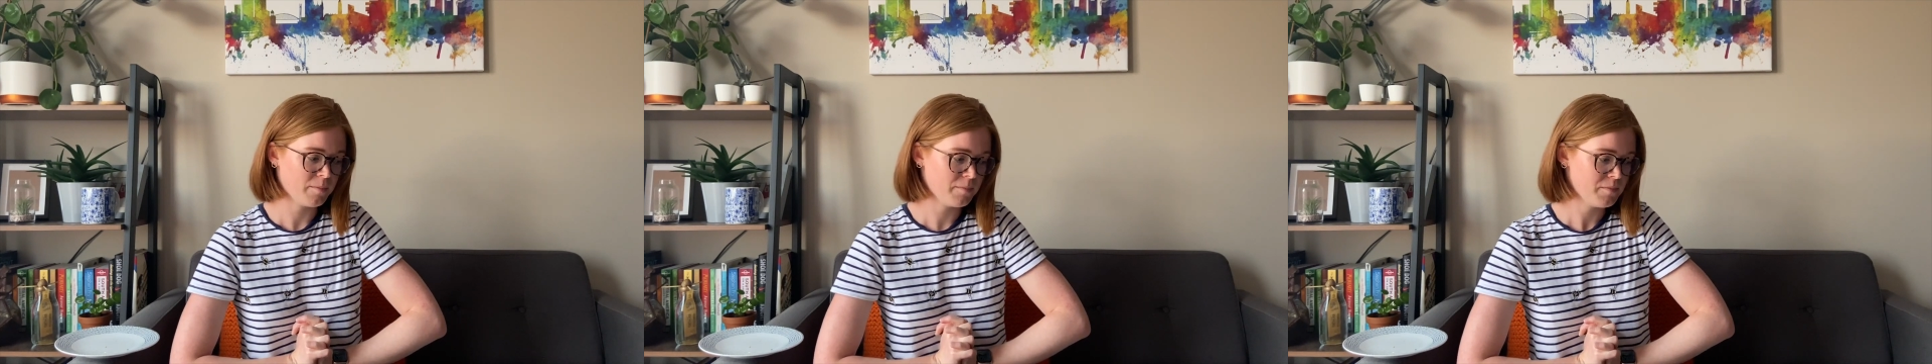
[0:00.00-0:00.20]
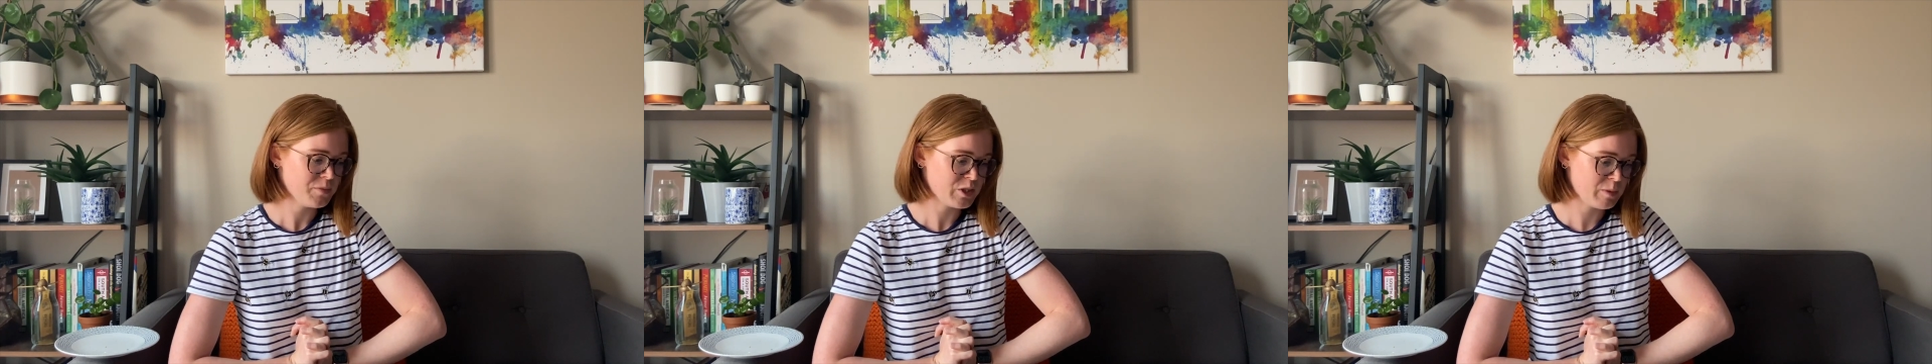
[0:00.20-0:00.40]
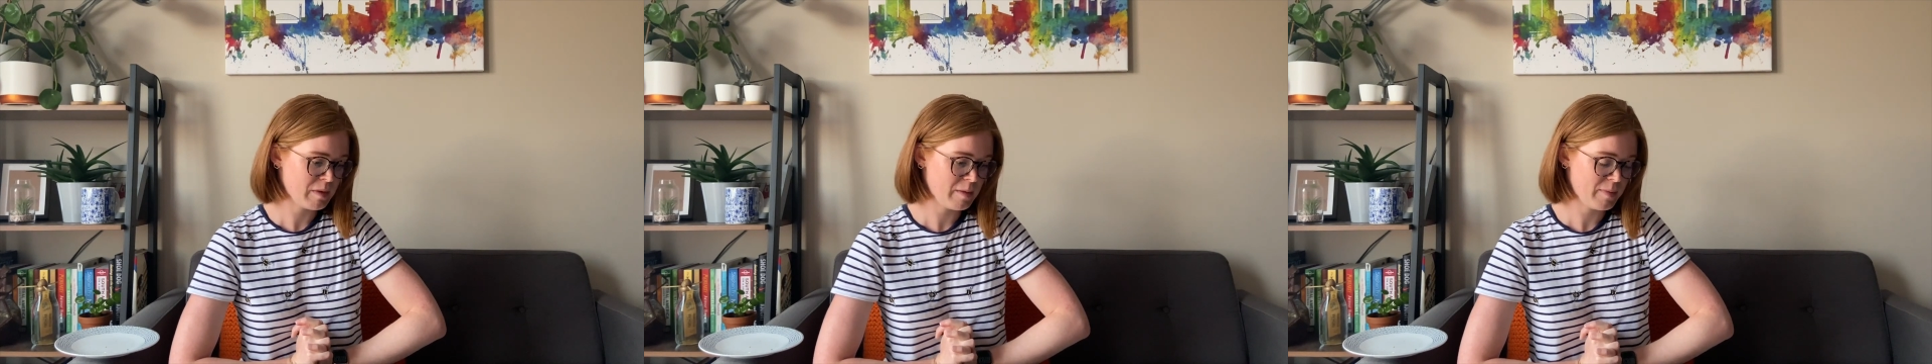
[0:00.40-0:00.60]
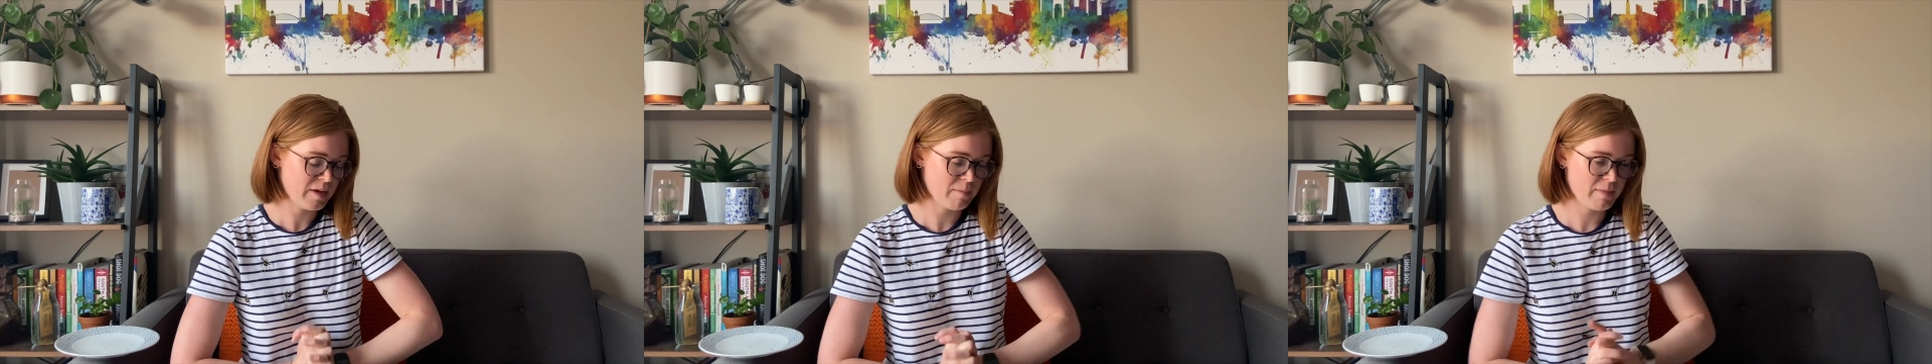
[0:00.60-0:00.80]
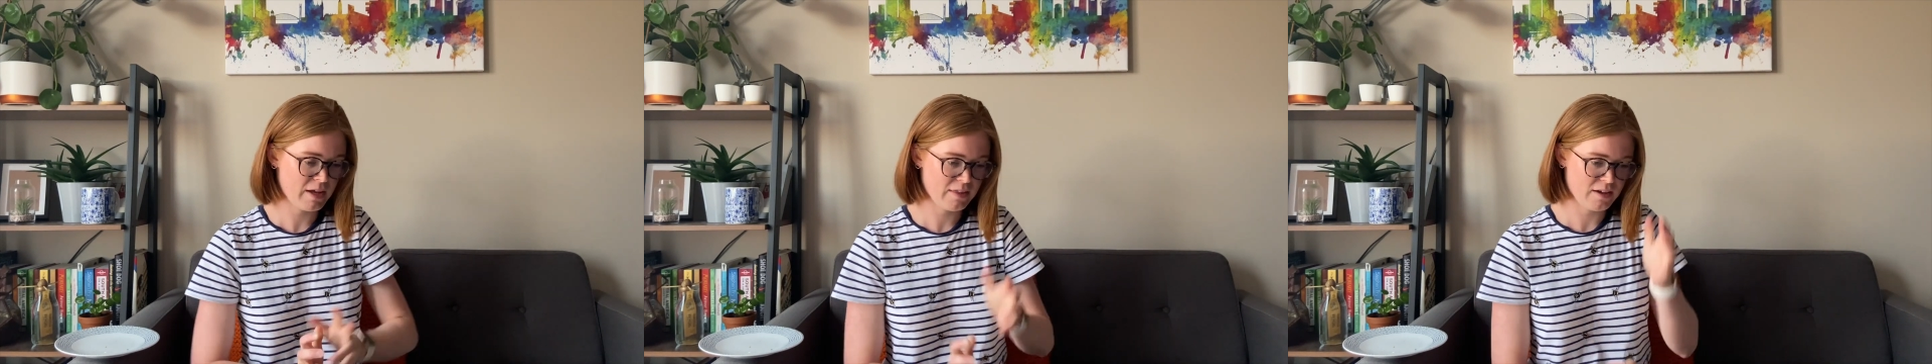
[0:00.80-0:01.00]
So maybe I'll
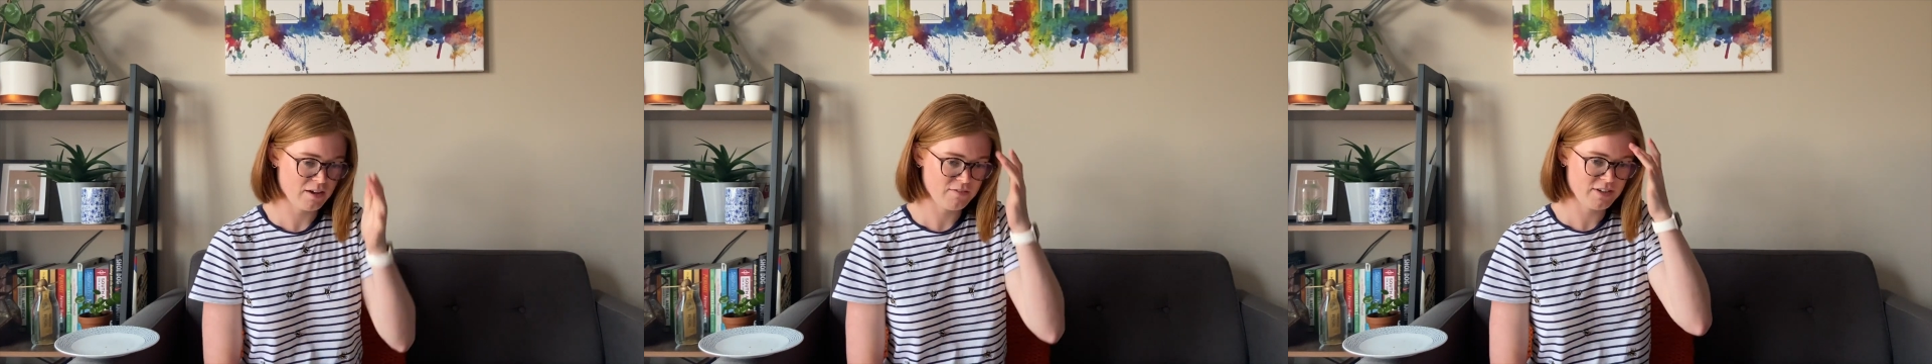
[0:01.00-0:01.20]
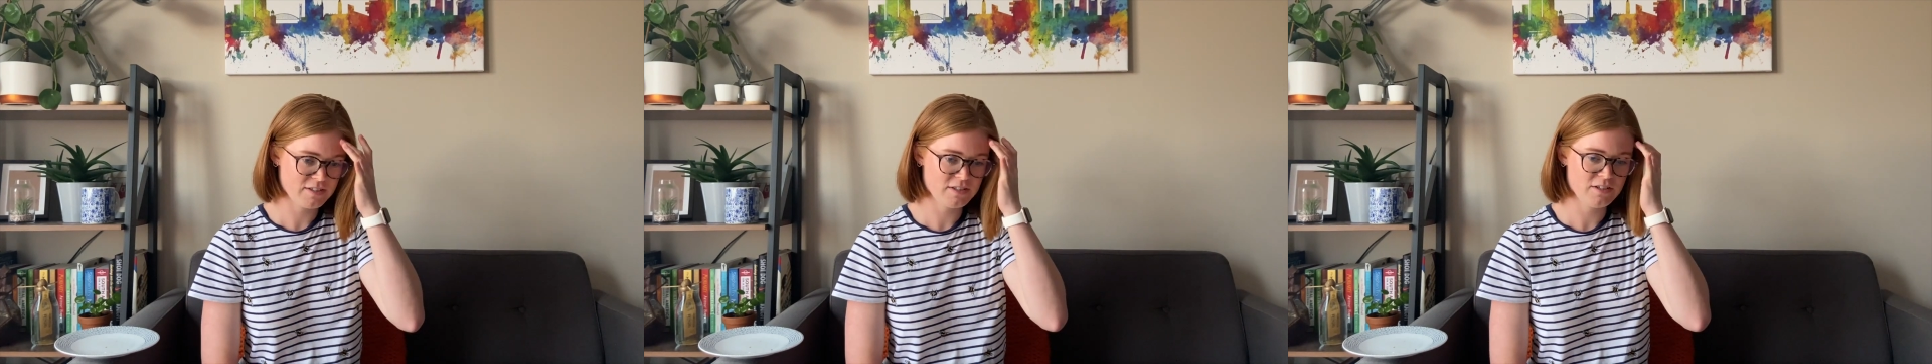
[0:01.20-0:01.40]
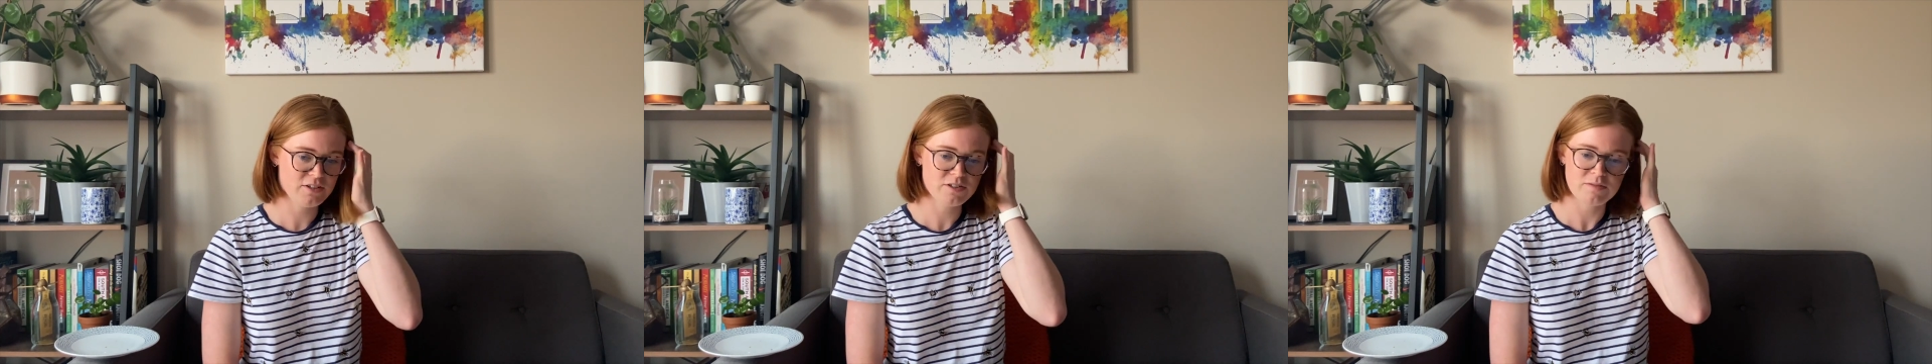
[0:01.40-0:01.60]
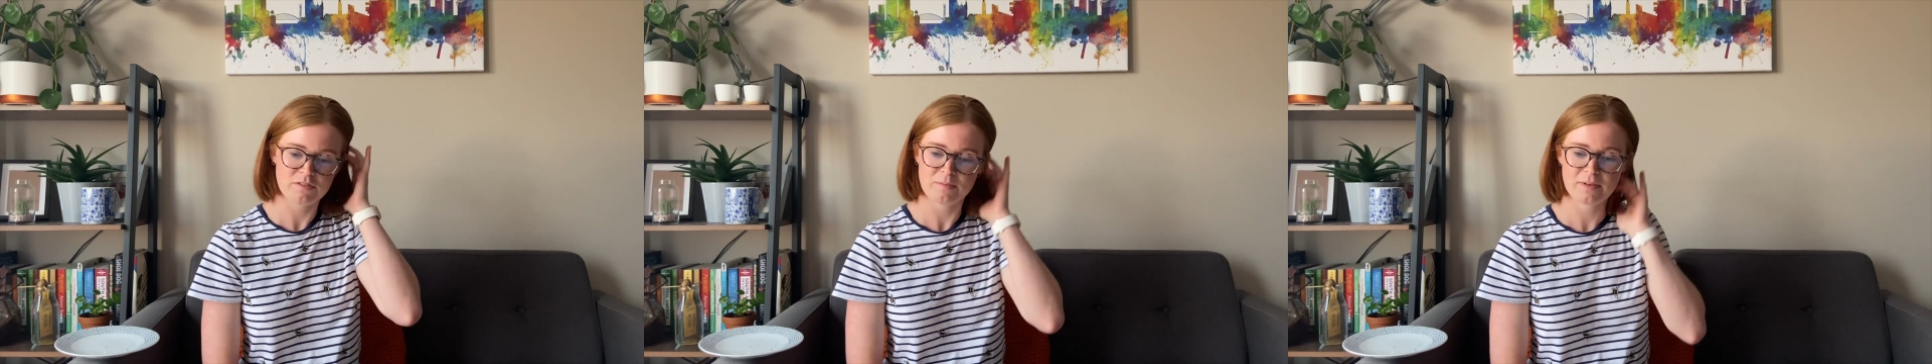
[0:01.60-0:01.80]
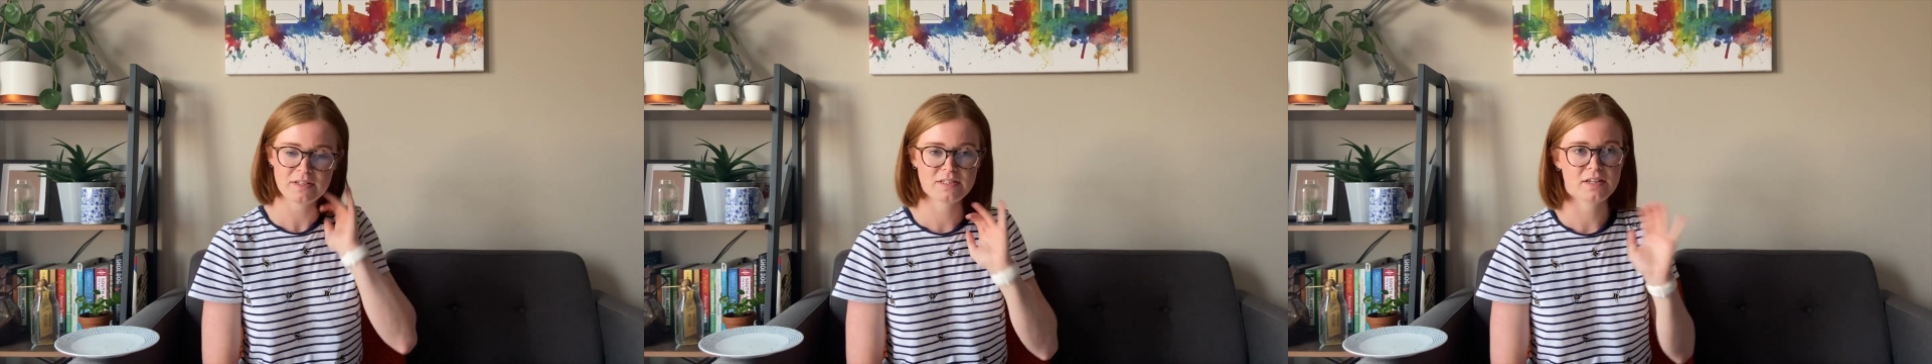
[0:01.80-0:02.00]
make that a resolution for
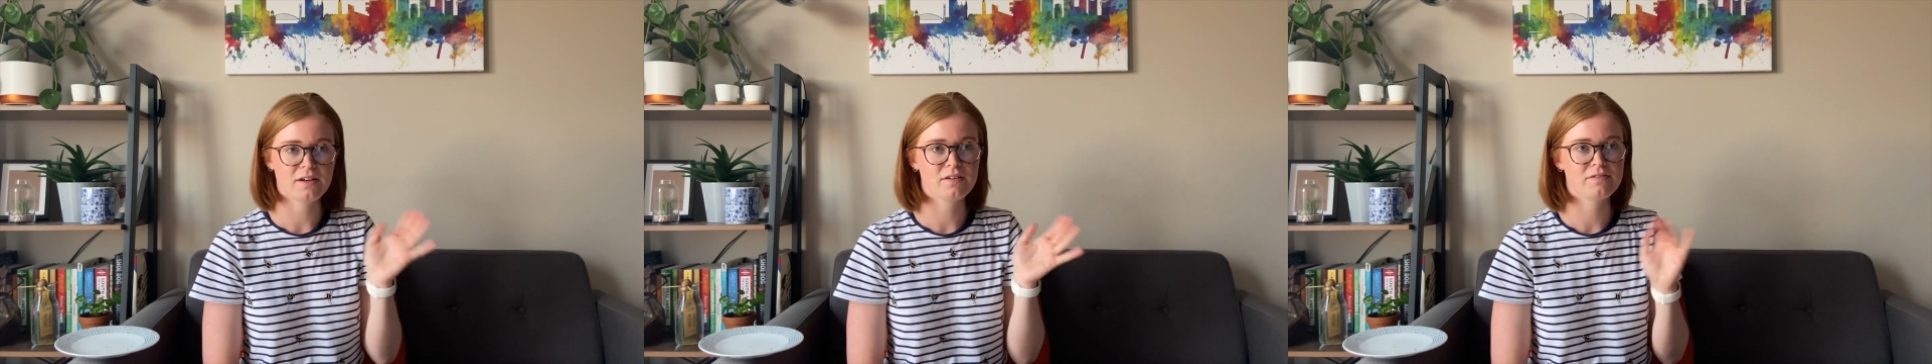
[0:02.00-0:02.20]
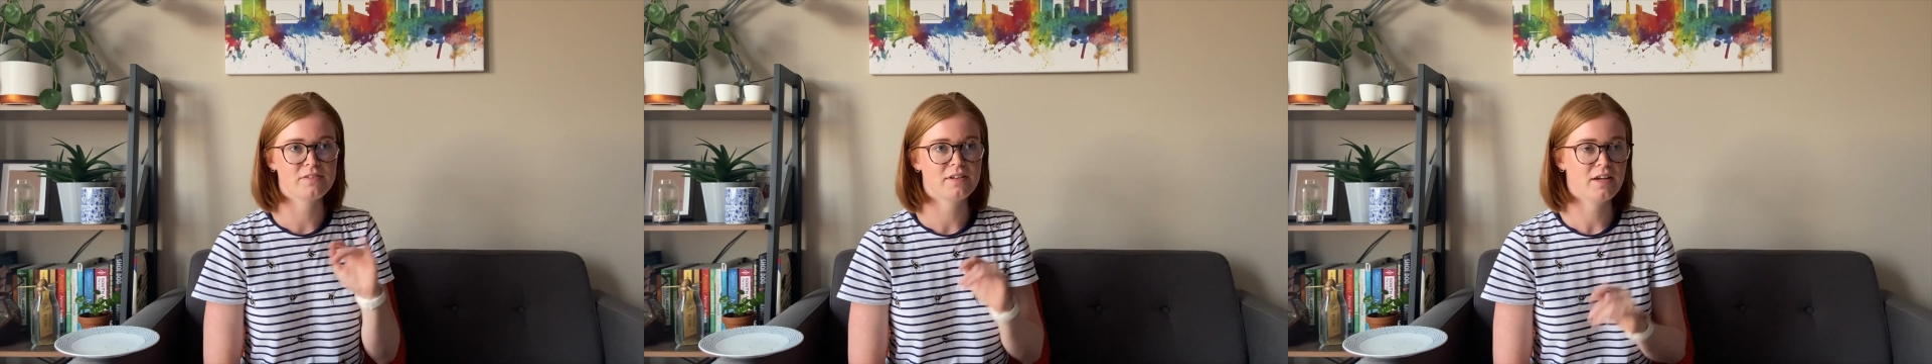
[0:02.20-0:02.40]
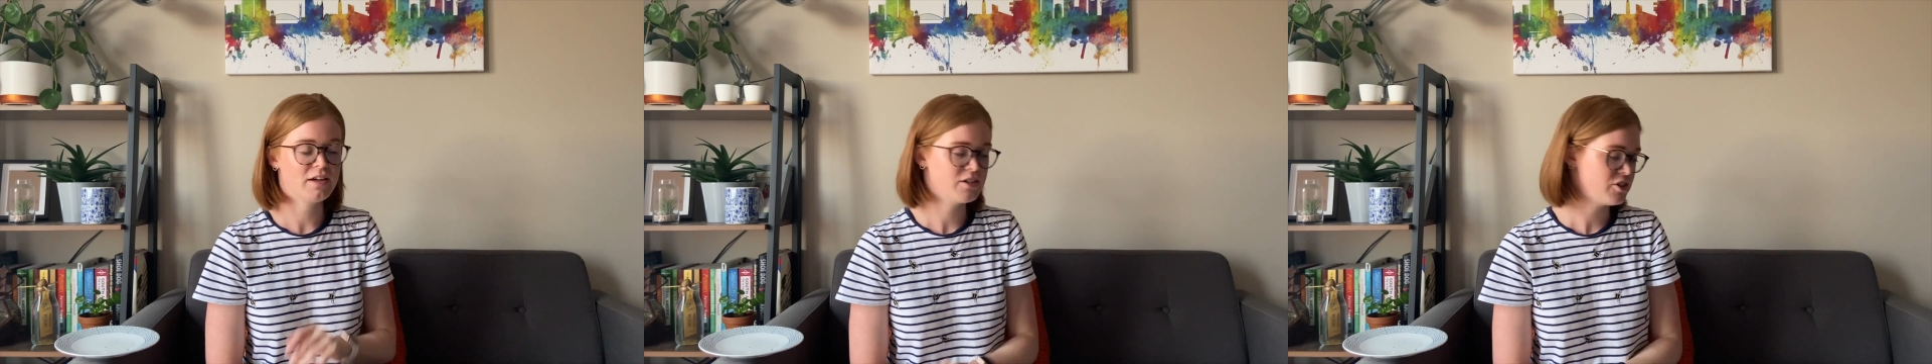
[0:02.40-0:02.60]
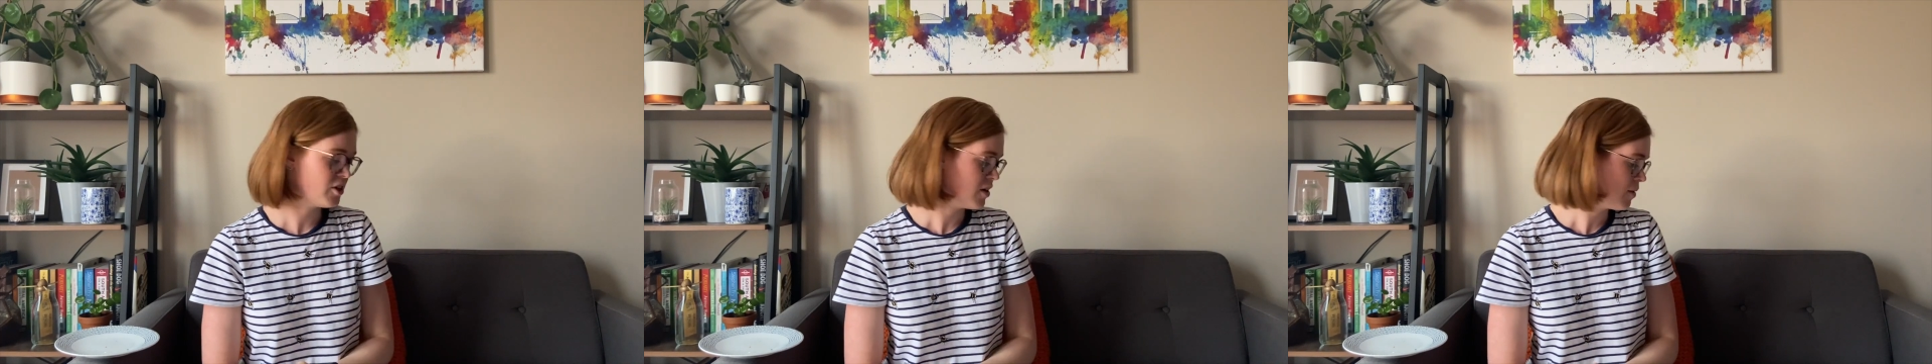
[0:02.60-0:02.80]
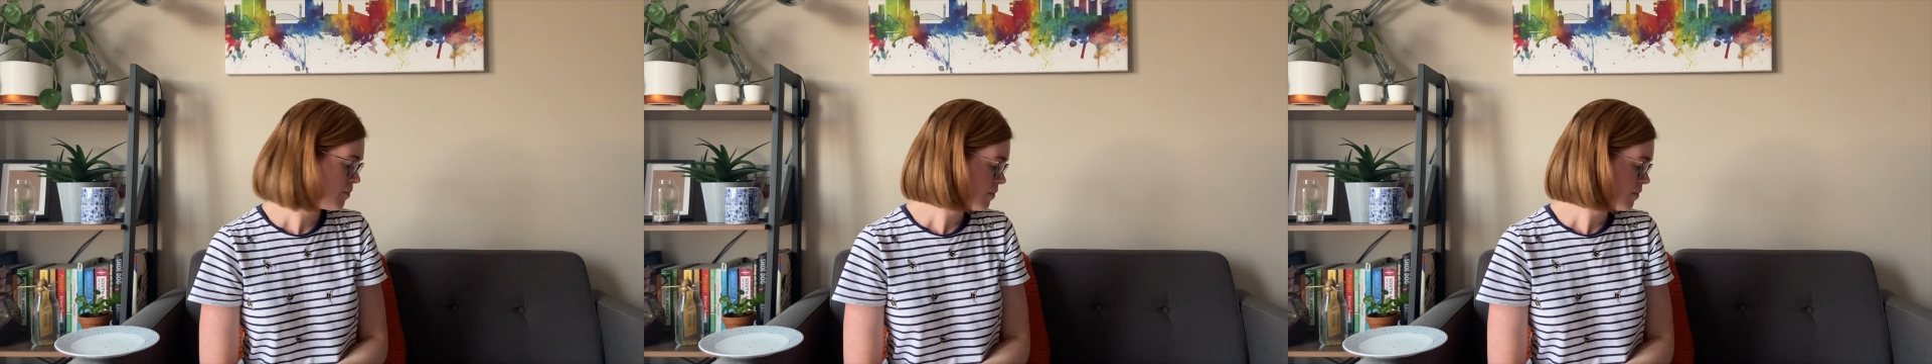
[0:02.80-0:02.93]
myself for next year.